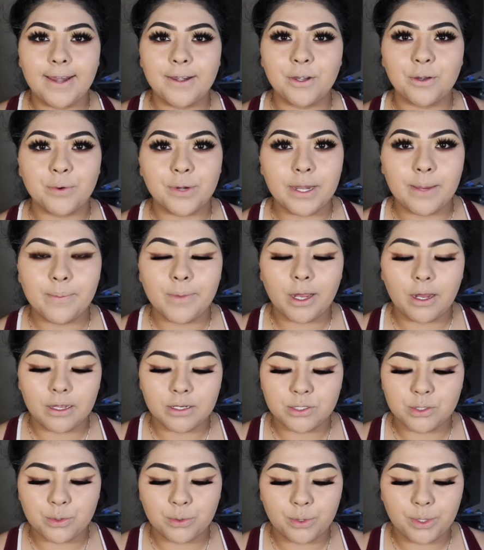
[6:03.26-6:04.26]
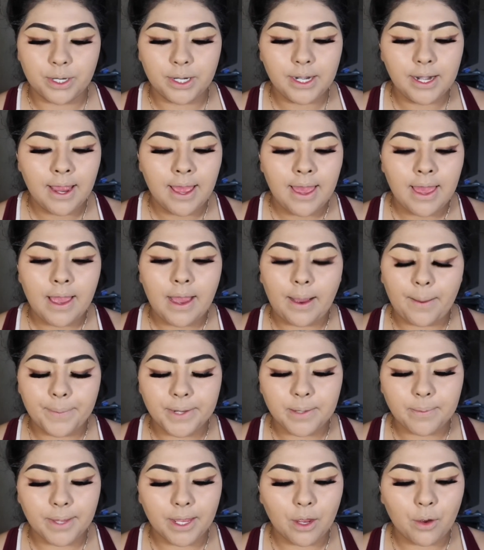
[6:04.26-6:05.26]
cream contour. I'm
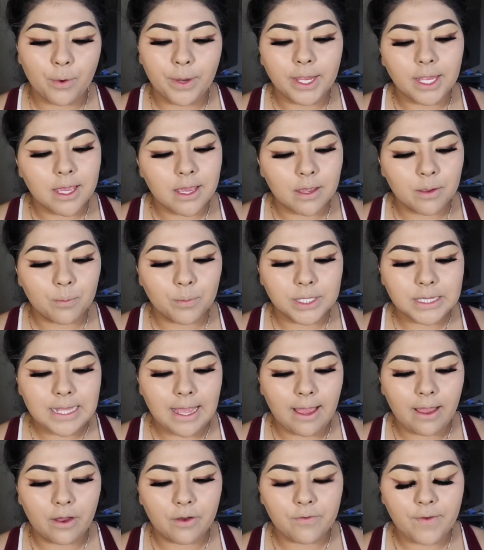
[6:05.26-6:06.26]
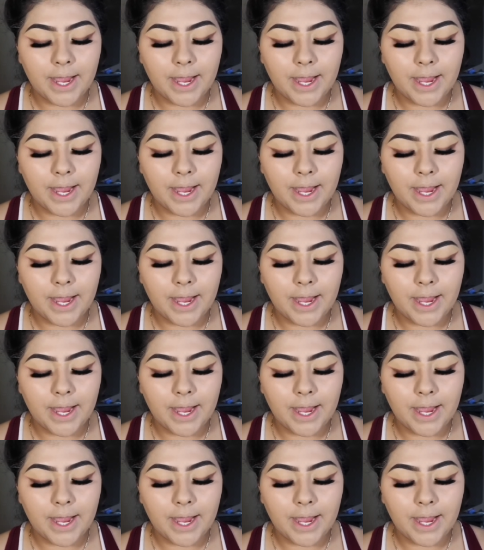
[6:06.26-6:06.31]
gonna be going in with the e.l.f.